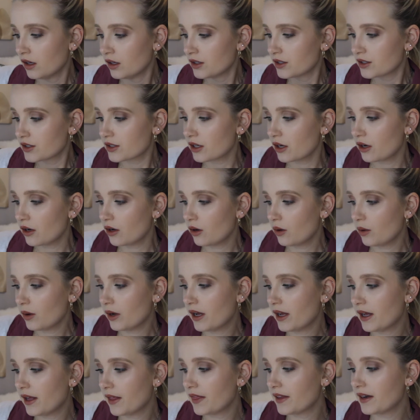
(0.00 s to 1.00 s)
So
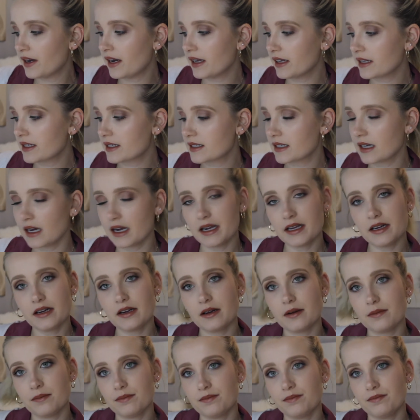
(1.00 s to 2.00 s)
the next
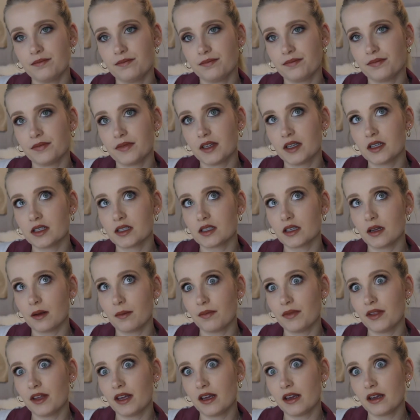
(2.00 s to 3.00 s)
item is
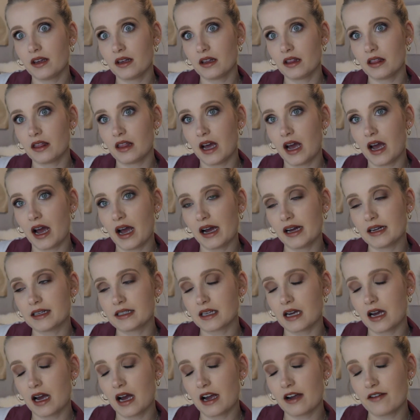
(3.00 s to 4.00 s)
something
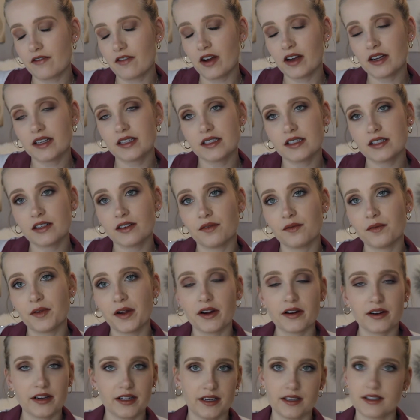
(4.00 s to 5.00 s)
that I find
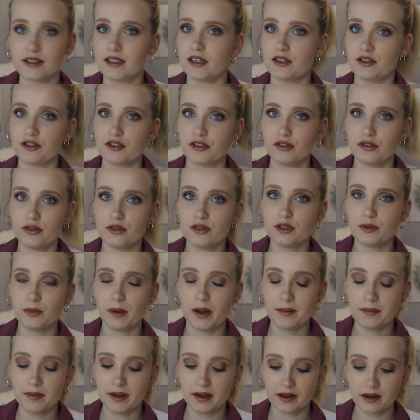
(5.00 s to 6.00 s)
very essential to
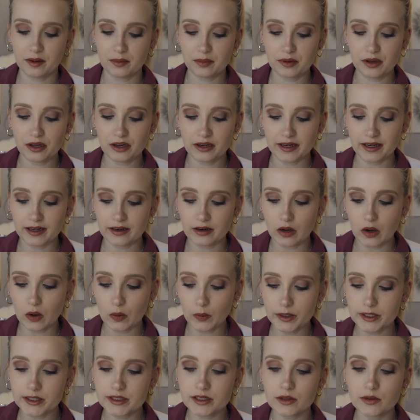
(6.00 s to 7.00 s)
my makeup look. It
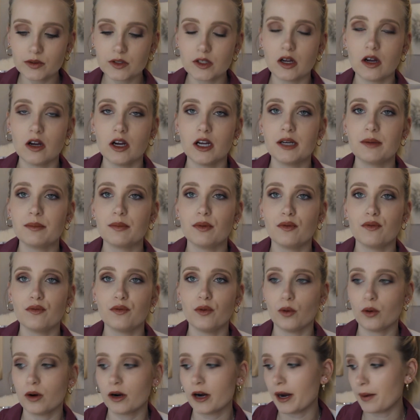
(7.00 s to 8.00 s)
always goes on
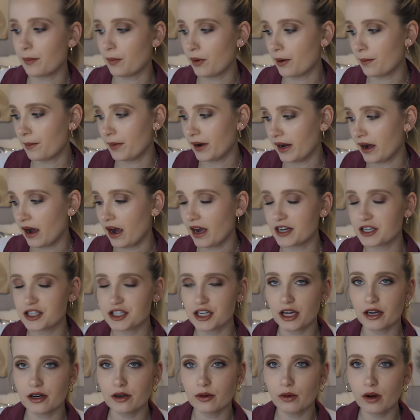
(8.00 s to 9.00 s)
before I put my
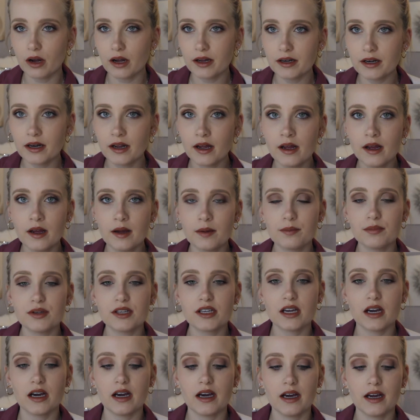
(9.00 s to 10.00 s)
eyeshadow on
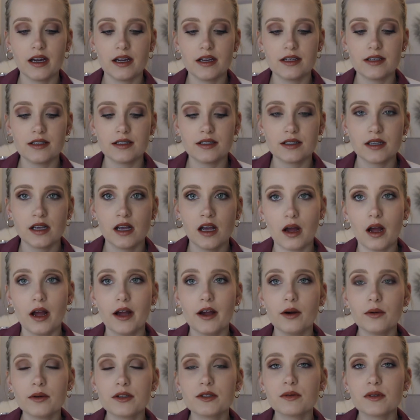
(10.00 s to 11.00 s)
because
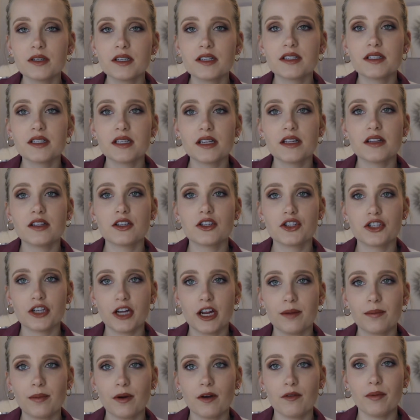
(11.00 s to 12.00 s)
I always want to see the
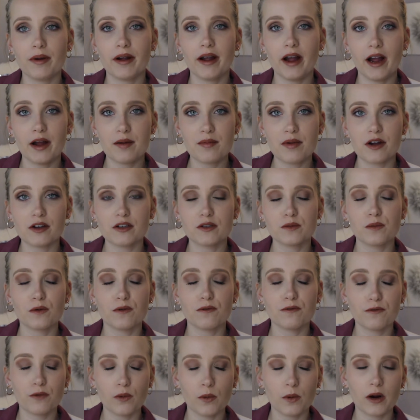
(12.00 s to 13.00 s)
shape of my eyebrows
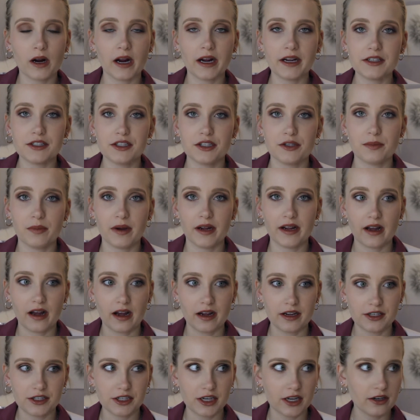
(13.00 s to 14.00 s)
before I do my
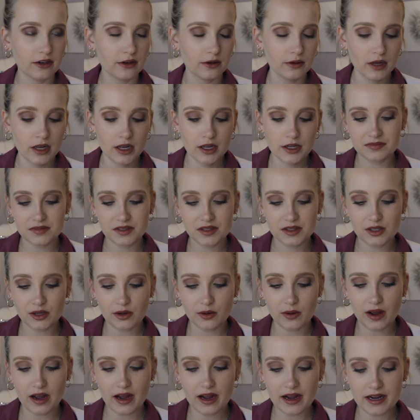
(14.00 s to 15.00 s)
eyeshadow.
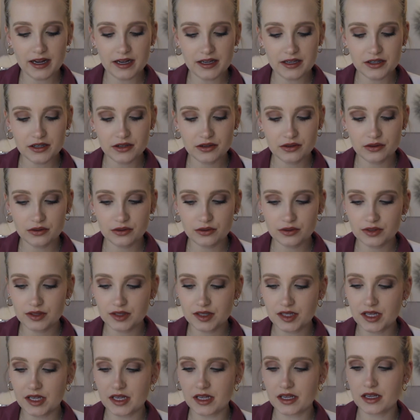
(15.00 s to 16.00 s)
So I use
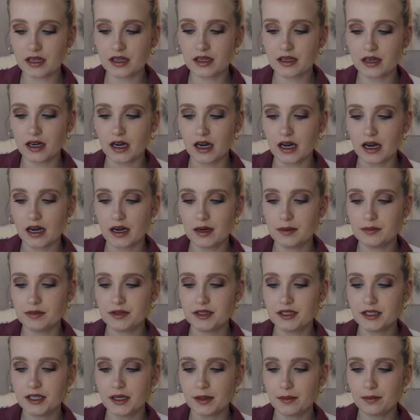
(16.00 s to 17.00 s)
the
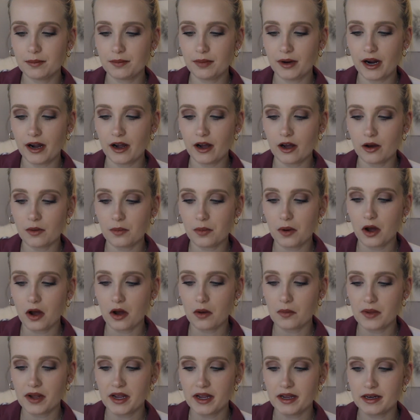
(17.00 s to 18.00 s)
Dip Brow
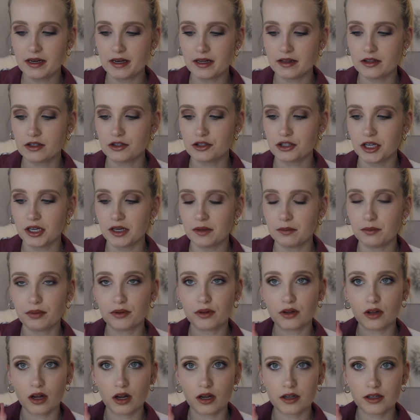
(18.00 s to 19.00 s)
Pomade in the shade
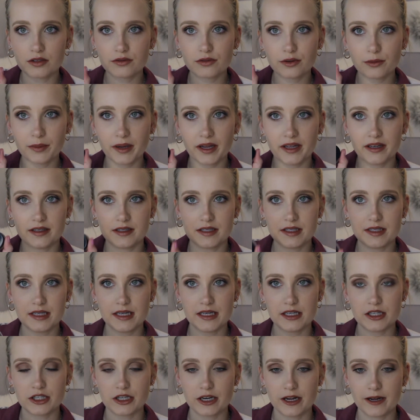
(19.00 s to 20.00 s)
Blonde from
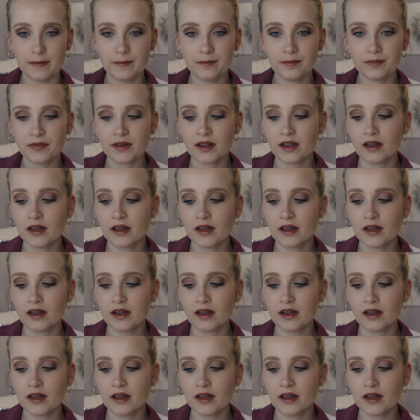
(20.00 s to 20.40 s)
Anastasia.